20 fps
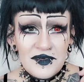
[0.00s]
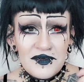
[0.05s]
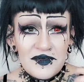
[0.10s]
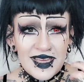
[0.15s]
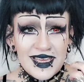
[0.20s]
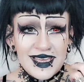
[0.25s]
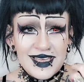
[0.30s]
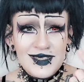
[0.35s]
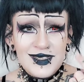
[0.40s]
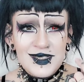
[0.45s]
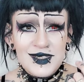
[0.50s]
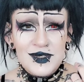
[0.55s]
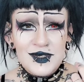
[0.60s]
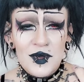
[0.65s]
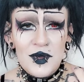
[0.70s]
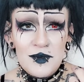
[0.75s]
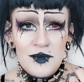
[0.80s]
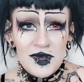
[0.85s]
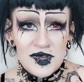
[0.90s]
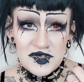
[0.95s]
Thank you
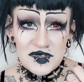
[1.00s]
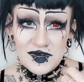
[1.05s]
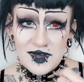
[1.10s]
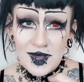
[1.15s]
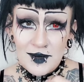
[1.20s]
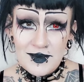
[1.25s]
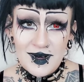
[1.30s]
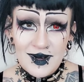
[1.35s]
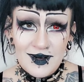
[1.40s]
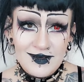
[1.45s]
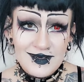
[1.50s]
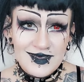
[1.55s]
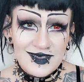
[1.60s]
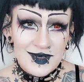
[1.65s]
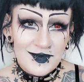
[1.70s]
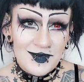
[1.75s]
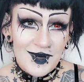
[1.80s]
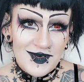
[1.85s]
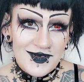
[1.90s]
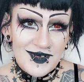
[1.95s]
so much for coming along to
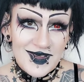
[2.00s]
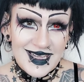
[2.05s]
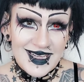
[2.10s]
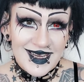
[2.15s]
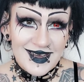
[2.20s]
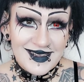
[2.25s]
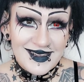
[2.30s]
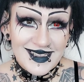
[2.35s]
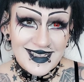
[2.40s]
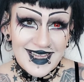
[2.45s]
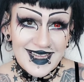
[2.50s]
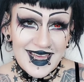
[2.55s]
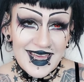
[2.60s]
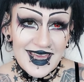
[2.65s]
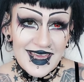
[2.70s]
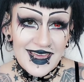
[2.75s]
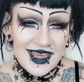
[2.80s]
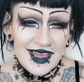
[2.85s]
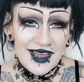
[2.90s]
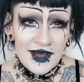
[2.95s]
my video
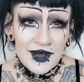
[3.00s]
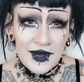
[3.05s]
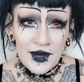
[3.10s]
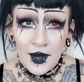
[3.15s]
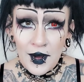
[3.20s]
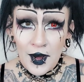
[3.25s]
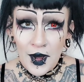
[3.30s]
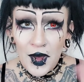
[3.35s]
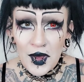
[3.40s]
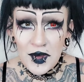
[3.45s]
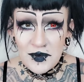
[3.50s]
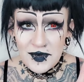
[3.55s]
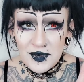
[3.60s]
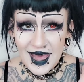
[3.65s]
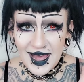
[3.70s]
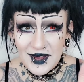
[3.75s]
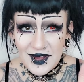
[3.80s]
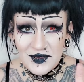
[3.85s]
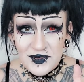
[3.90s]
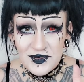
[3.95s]
today. I hope you
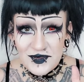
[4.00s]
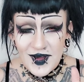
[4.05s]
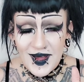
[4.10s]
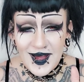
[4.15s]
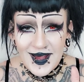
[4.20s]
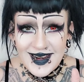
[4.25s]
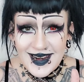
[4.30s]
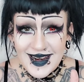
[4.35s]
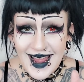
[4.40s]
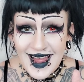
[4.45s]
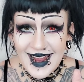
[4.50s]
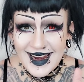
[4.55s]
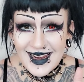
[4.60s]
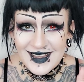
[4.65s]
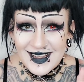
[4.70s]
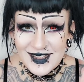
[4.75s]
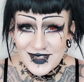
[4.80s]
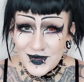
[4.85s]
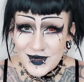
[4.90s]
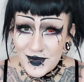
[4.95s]
had fun and
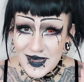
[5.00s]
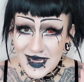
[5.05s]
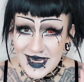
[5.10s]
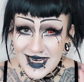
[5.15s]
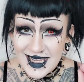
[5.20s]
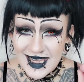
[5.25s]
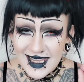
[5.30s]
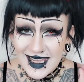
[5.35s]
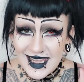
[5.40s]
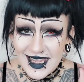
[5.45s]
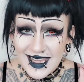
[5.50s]
enjoyed it.